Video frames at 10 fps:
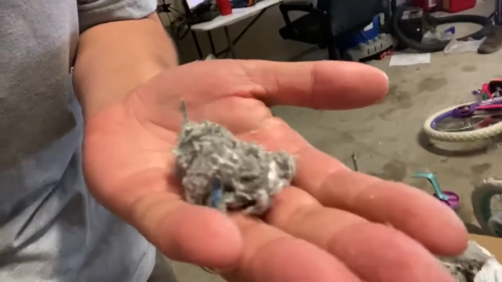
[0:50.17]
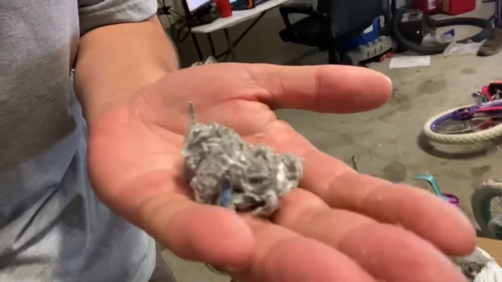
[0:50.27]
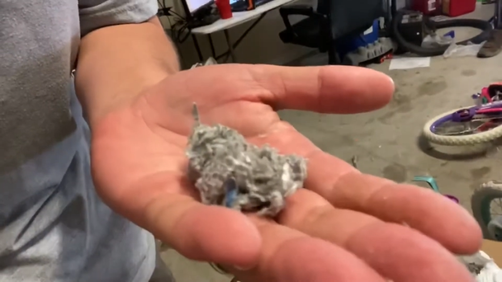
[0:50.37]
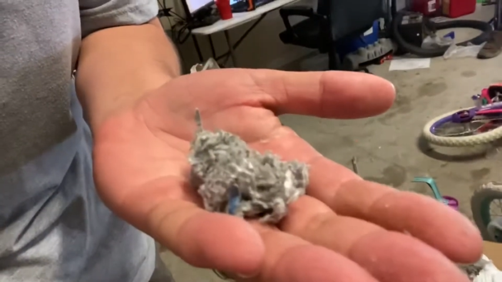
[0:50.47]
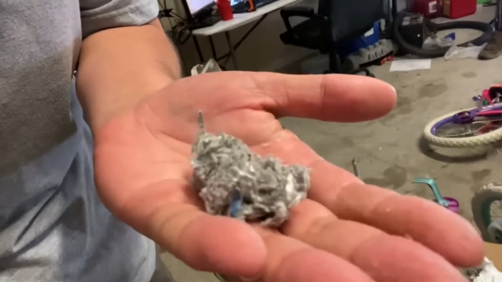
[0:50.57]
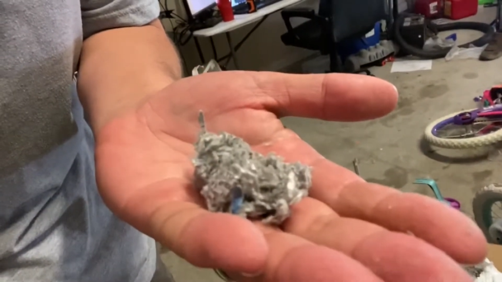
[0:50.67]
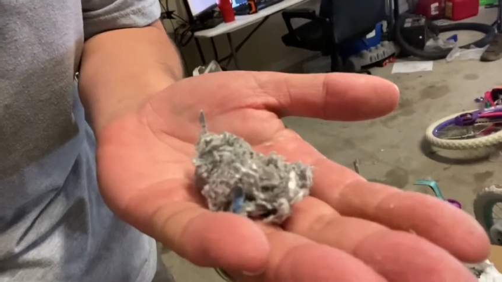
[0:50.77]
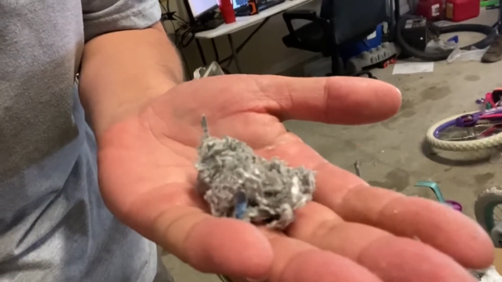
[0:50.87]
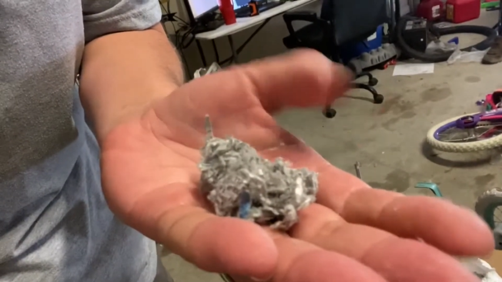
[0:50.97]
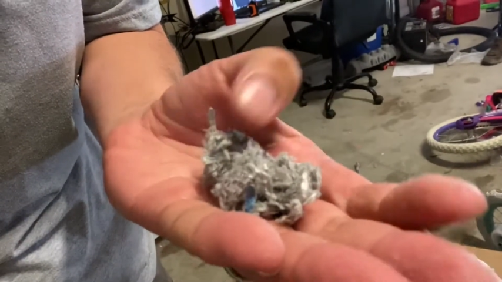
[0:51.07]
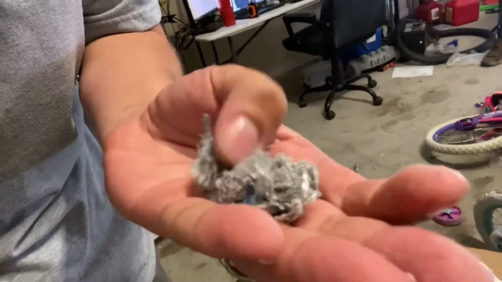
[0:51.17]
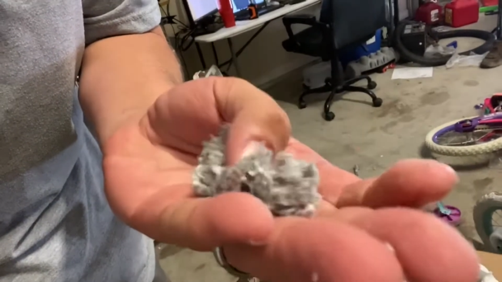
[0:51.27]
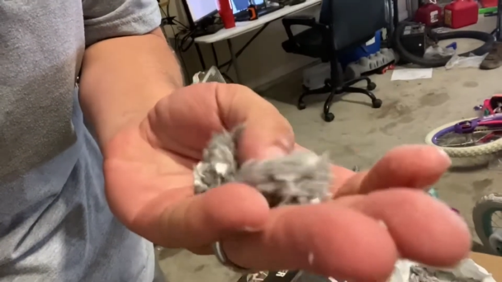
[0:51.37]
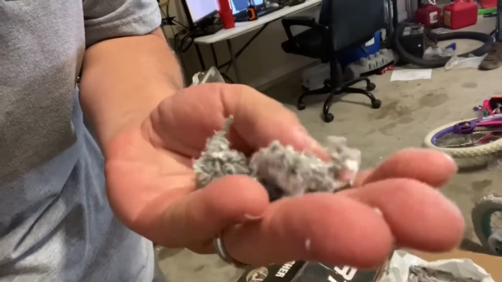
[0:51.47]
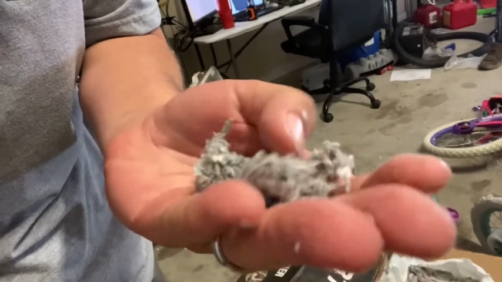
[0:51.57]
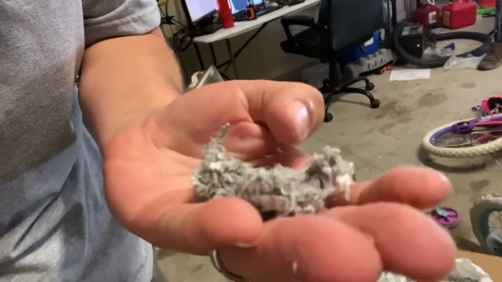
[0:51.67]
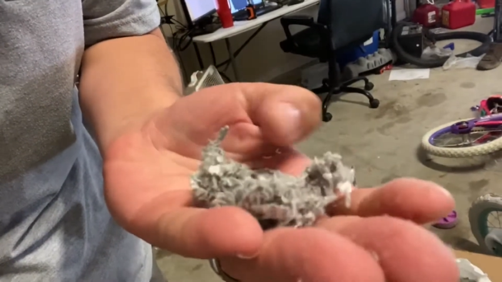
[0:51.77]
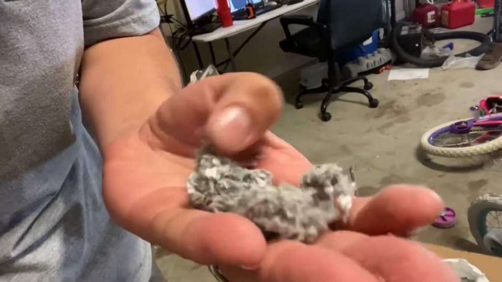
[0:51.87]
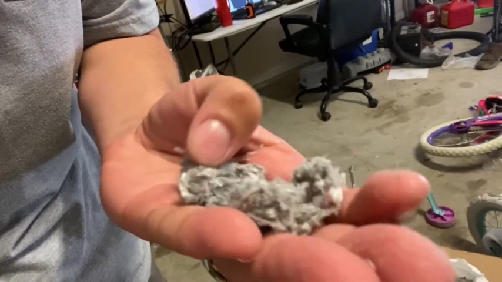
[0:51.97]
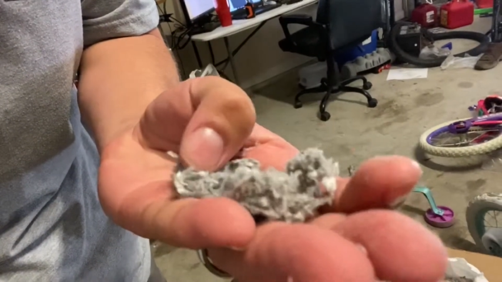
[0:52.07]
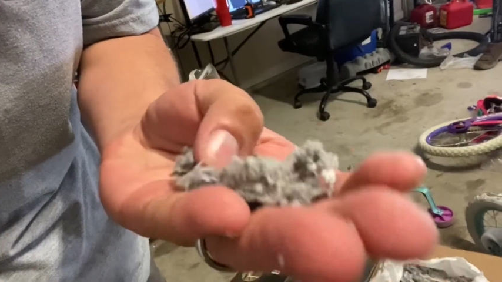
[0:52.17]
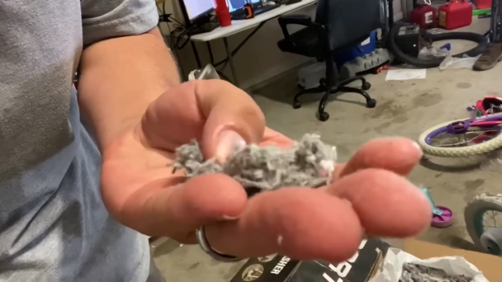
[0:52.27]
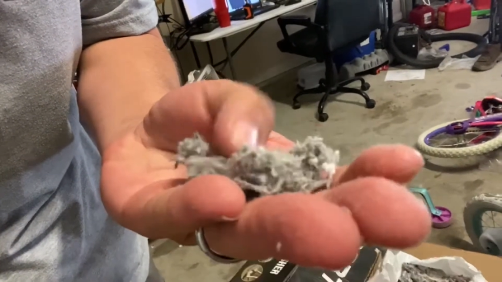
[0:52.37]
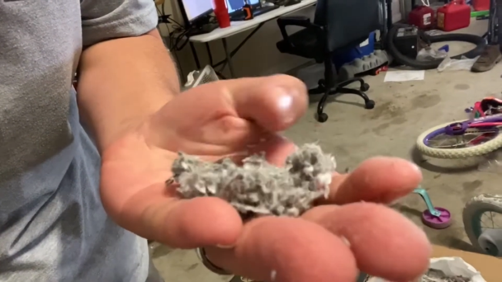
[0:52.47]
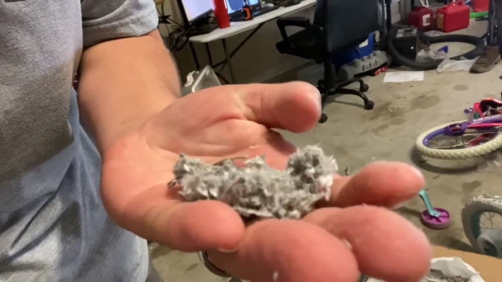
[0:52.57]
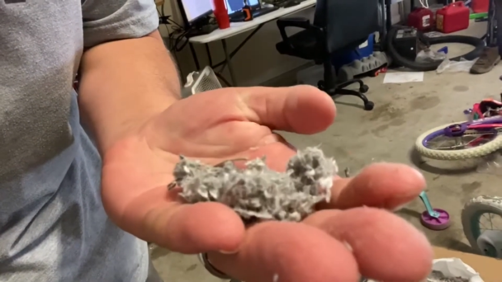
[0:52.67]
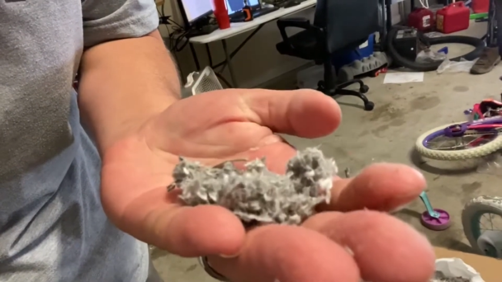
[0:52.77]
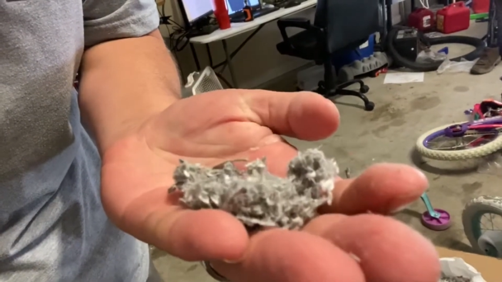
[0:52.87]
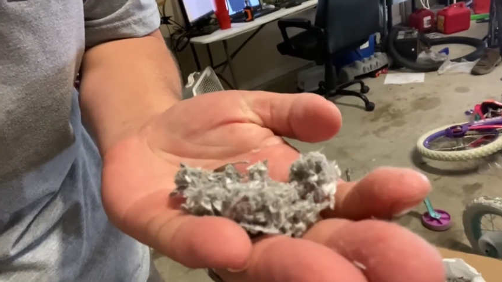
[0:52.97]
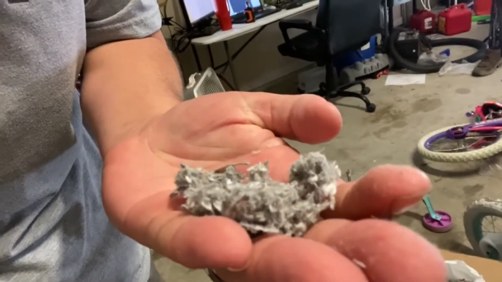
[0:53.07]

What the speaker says: No face is visible, so there are no lips to read.